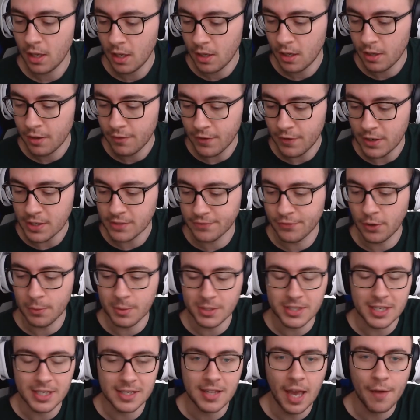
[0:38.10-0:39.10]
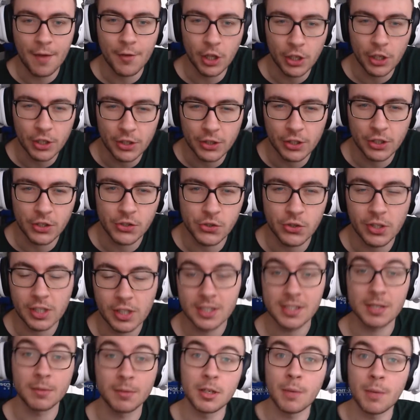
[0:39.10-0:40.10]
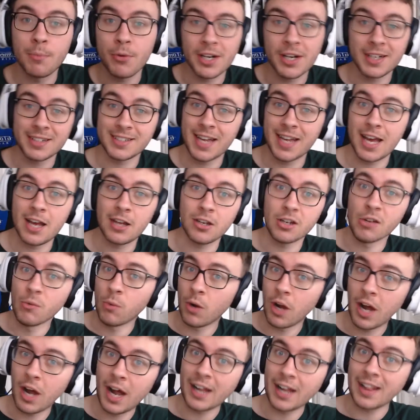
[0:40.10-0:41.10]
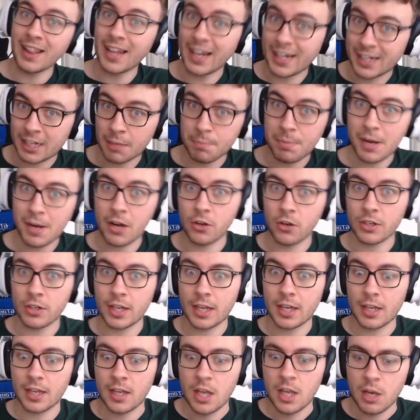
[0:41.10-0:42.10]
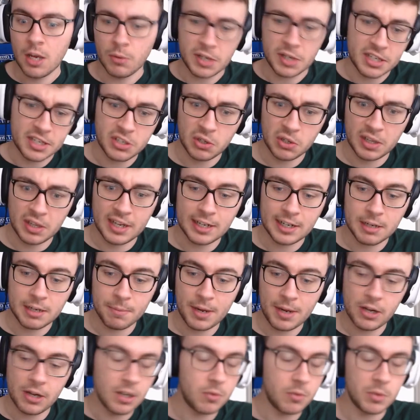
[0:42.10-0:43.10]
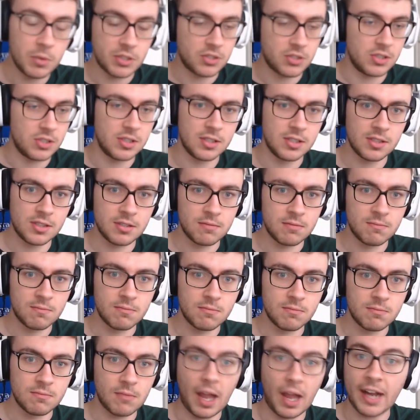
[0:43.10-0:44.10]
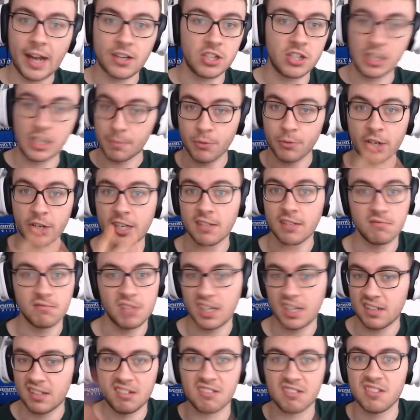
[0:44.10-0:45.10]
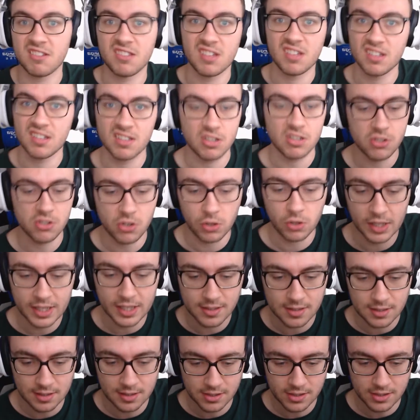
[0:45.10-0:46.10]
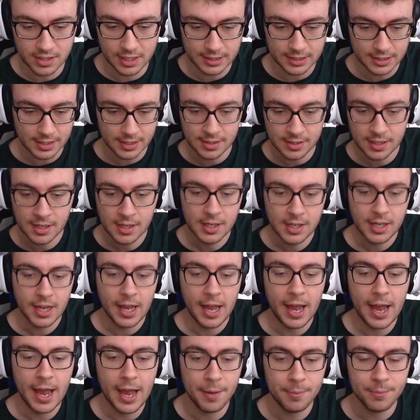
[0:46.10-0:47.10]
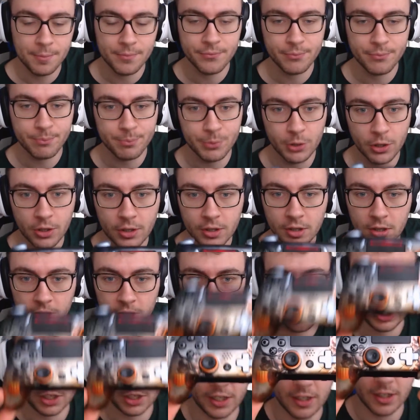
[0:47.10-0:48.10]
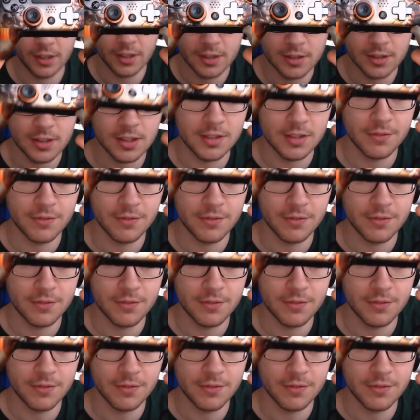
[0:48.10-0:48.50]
first and foremost, let's have a look at the controller, because I'm going to break it down and what I like about it, what I don't like about it, which is actually pretty, it's the short list, it doesn't exist. But look at it. It's a